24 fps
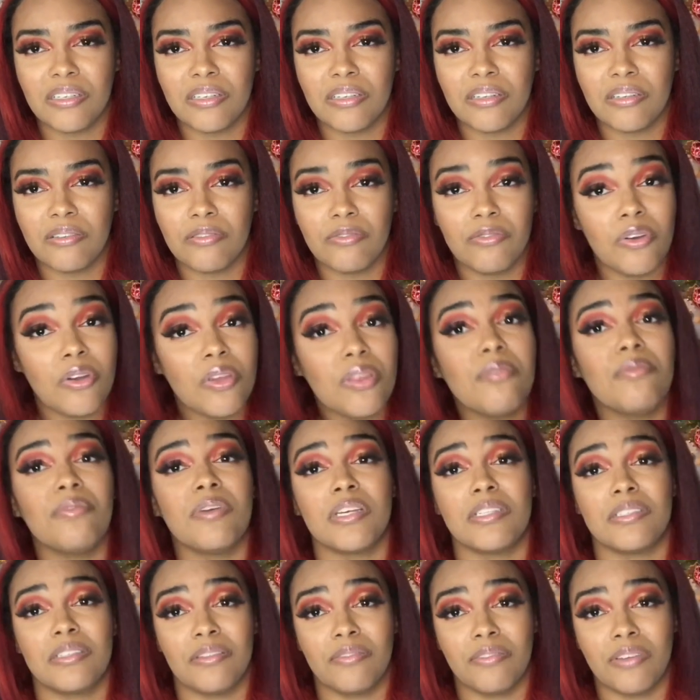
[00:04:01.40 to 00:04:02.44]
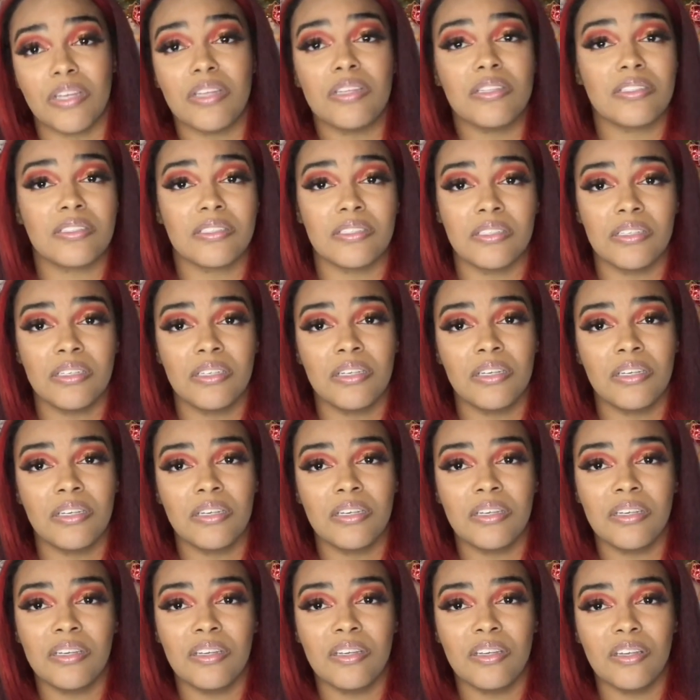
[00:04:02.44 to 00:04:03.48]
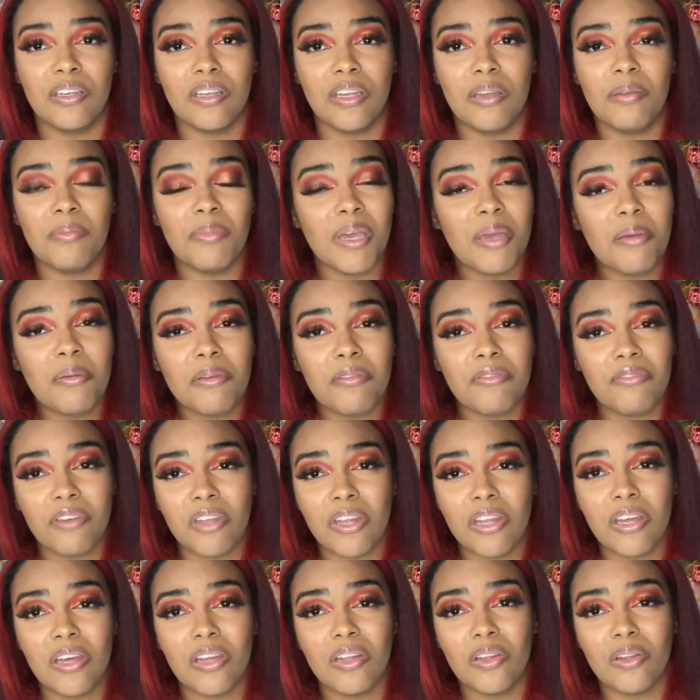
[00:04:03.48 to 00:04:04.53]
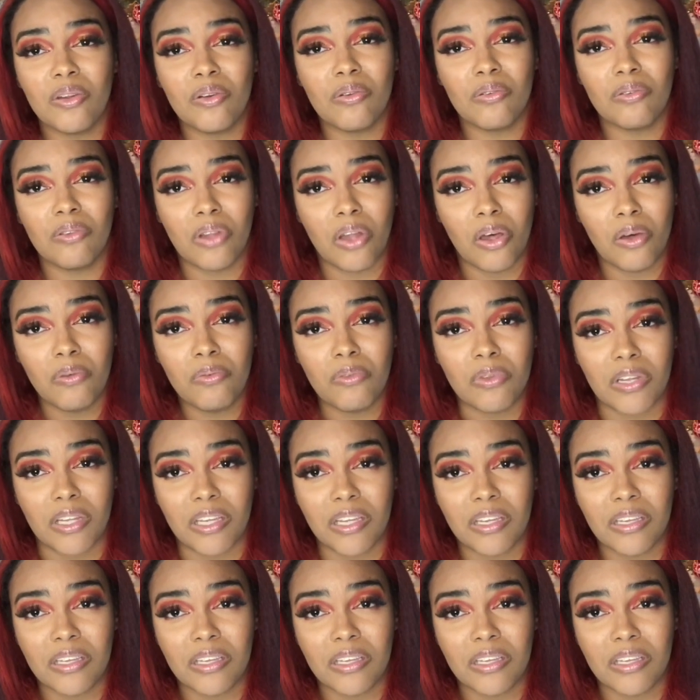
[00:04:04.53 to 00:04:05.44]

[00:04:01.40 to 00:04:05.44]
for the rest of us, you may be feeling a little lonely.